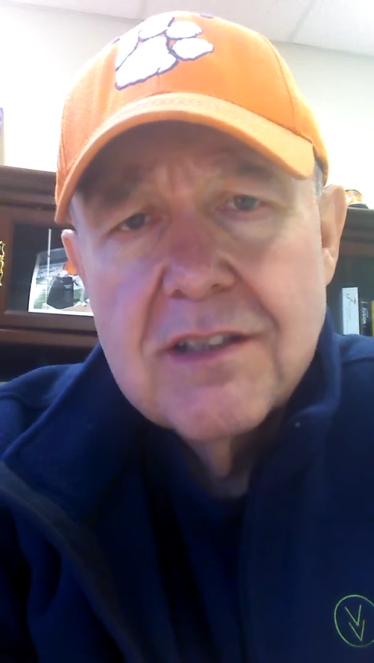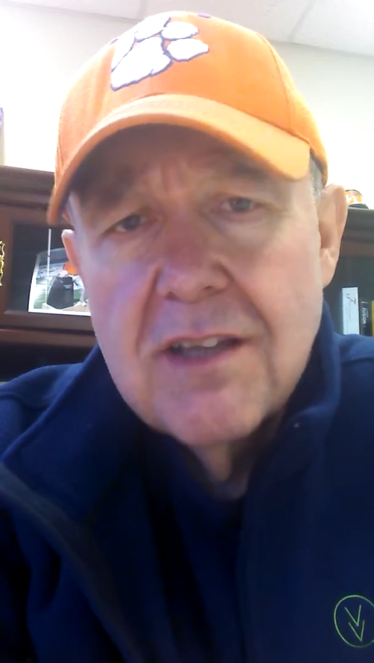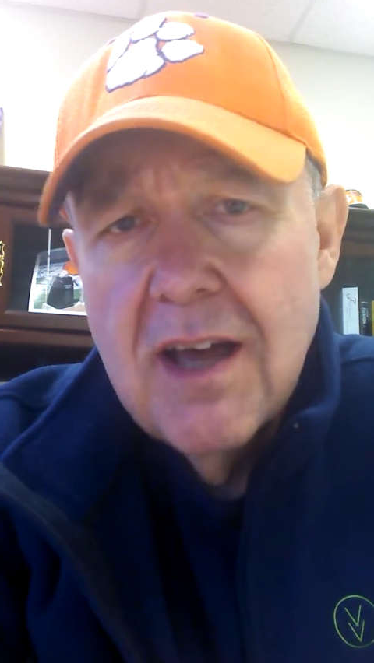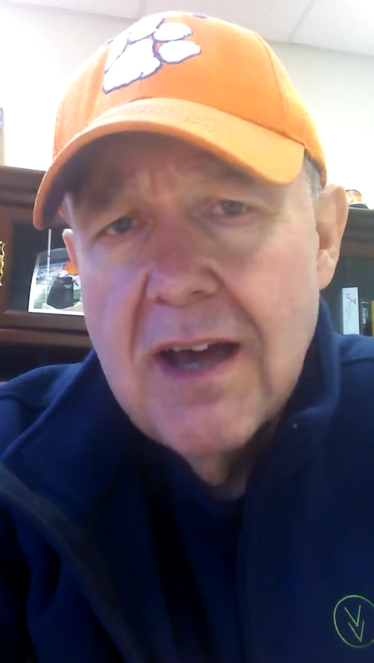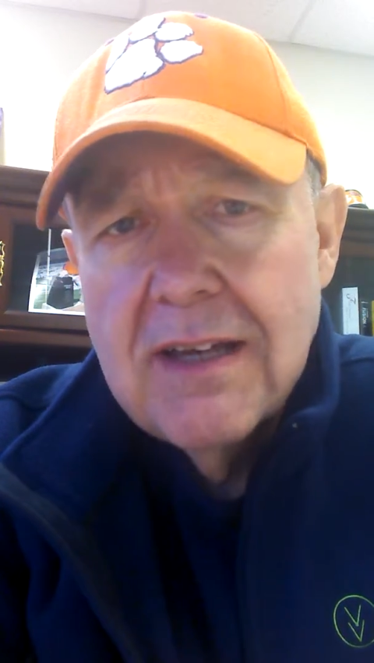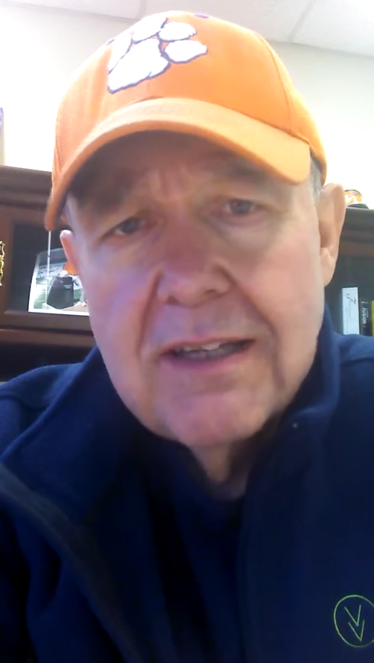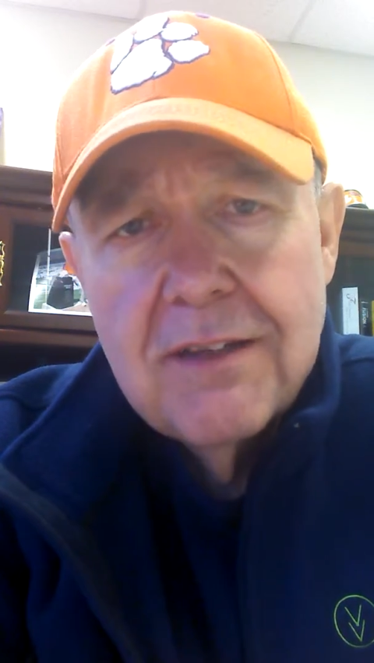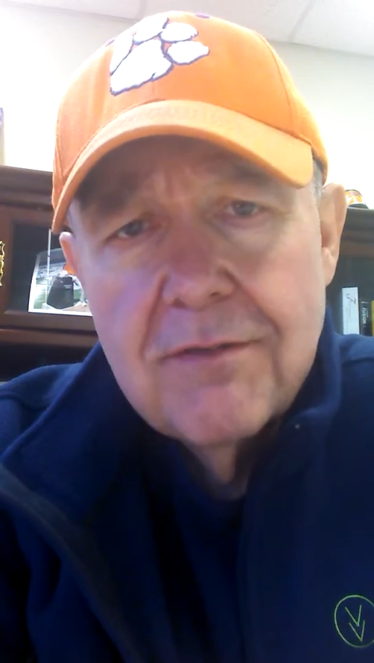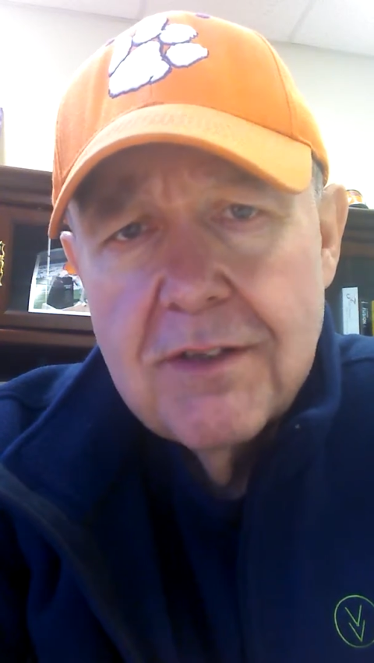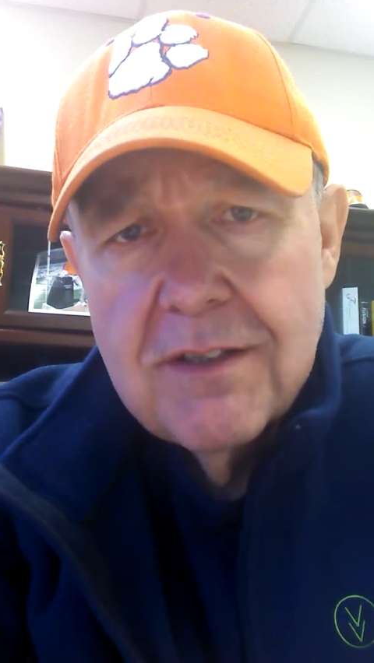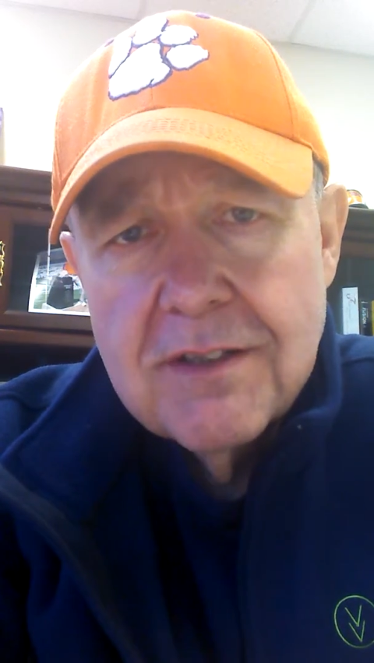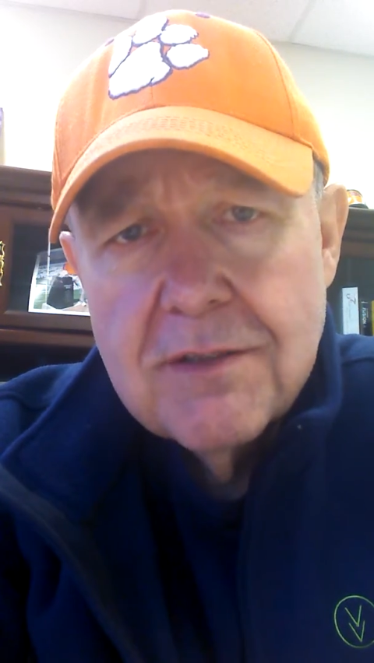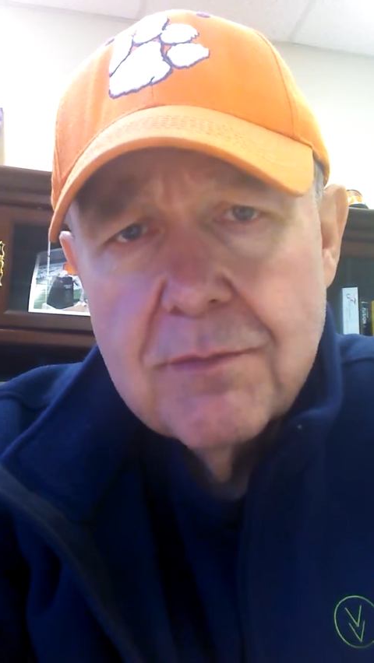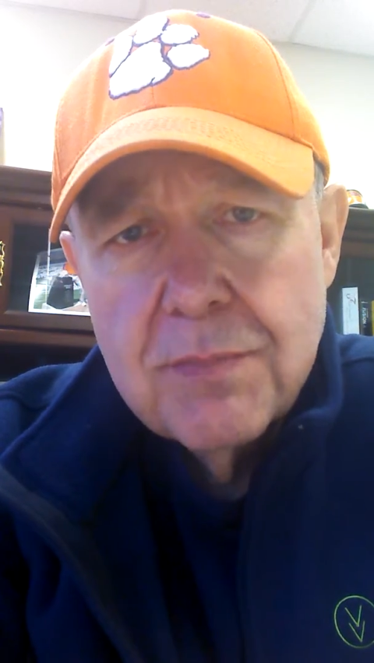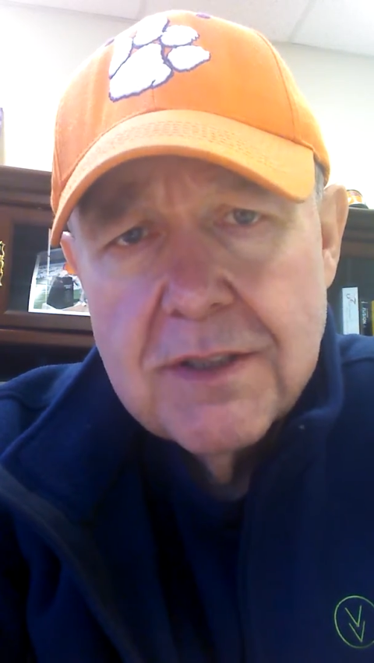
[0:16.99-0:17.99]
not
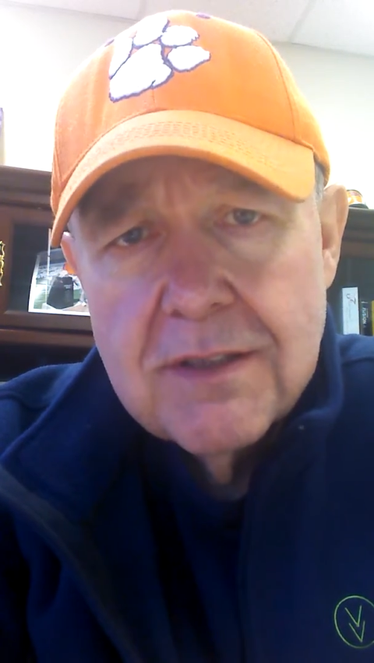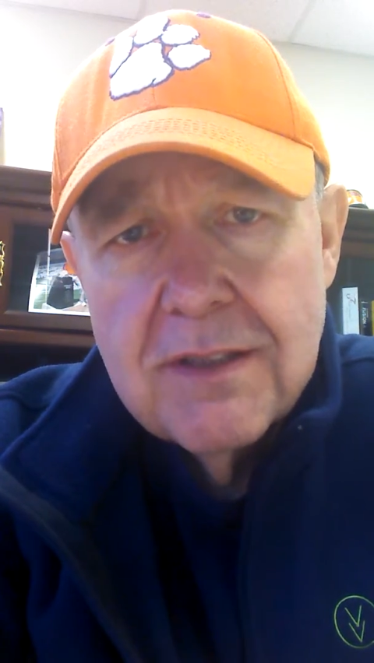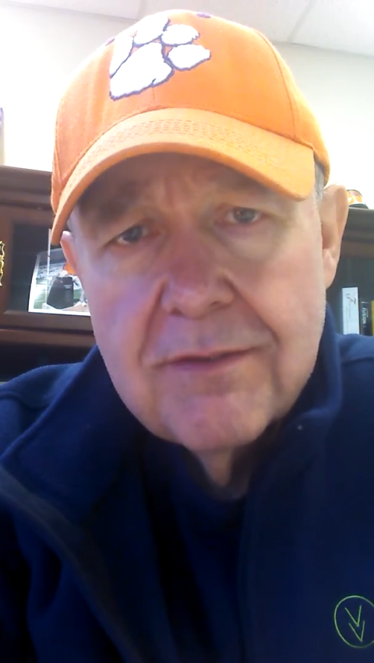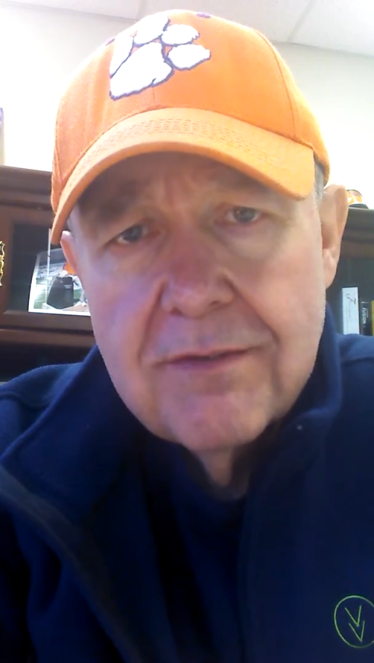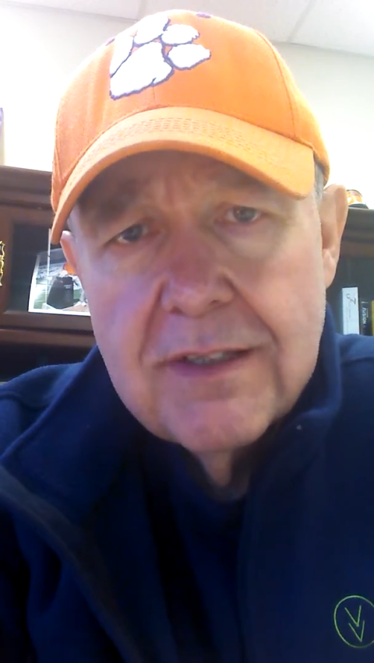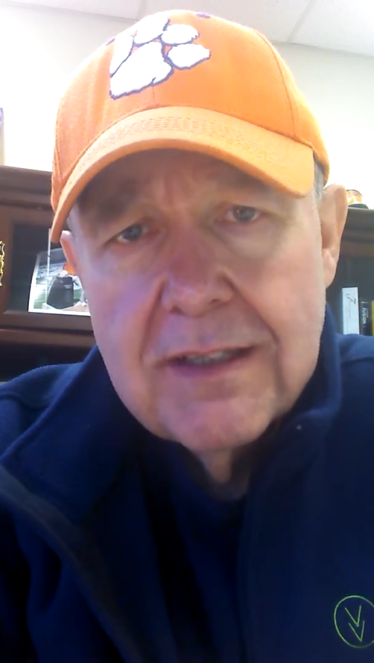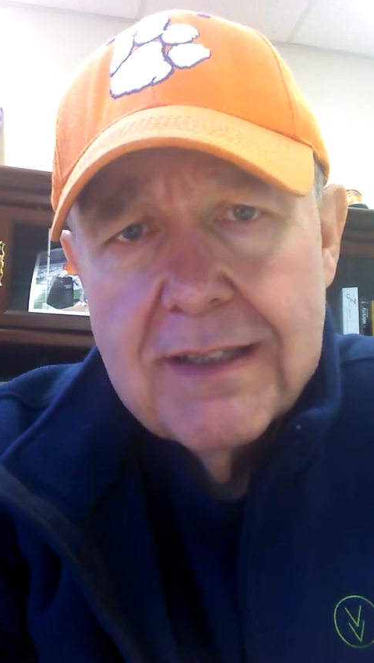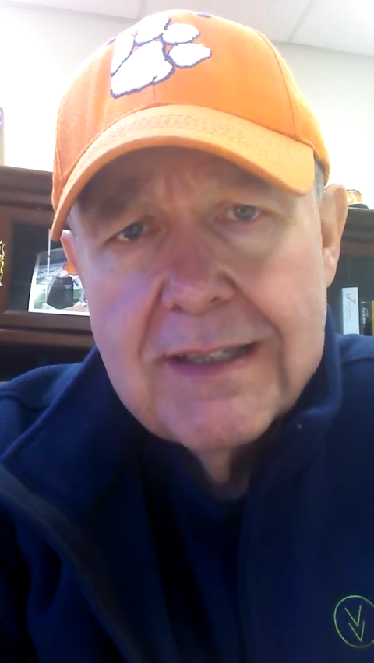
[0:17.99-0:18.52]
event specific.